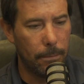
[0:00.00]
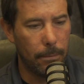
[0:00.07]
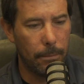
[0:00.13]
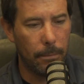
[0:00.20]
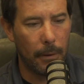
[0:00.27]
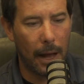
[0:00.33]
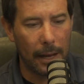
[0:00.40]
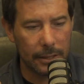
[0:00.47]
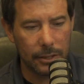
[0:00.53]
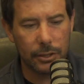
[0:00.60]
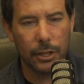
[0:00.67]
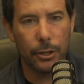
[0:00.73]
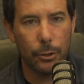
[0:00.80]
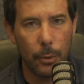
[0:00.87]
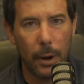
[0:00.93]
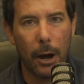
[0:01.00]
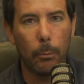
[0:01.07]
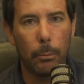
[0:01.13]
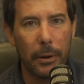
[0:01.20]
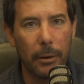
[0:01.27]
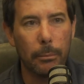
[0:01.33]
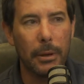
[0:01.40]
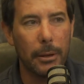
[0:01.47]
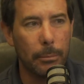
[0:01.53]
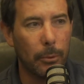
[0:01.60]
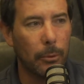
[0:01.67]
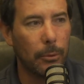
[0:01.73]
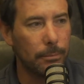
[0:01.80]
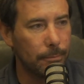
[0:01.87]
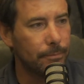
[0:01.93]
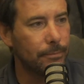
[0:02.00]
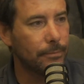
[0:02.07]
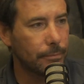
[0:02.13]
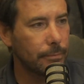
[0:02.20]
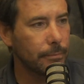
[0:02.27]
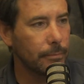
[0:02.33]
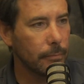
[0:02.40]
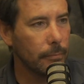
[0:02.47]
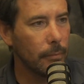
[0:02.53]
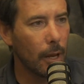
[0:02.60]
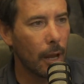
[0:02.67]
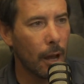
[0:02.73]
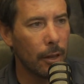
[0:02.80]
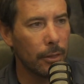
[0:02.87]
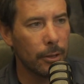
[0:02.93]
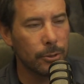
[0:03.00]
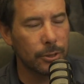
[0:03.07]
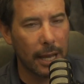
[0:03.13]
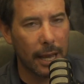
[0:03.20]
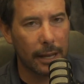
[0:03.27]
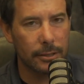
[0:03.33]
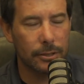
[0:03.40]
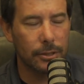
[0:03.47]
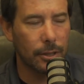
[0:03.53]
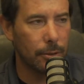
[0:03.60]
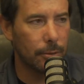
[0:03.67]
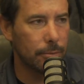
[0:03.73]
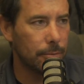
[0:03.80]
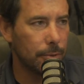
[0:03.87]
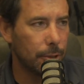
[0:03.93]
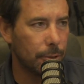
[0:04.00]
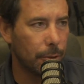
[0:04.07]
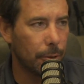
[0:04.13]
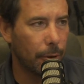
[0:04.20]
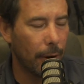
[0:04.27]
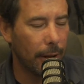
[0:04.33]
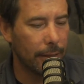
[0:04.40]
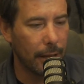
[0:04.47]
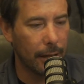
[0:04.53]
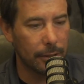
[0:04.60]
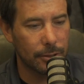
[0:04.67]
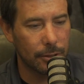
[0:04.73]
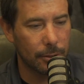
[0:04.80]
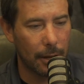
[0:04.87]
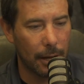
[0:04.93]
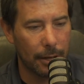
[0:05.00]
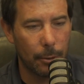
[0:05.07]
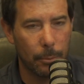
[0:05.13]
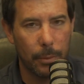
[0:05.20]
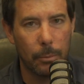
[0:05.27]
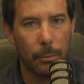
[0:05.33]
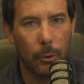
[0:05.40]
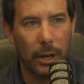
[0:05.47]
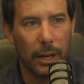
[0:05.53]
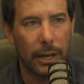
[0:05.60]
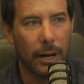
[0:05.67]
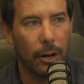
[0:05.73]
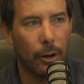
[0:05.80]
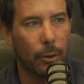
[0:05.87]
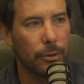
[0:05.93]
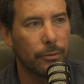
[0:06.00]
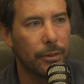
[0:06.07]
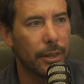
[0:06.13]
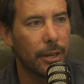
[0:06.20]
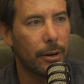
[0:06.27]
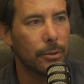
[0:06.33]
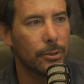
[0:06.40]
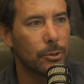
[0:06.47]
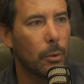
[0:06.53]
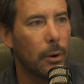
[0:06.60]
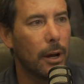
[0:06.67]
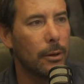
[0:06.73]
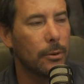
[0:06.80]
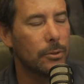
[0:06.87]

I see you helping people on there, Zach. So you're doing great things. So I know people could get a hold of you there as well.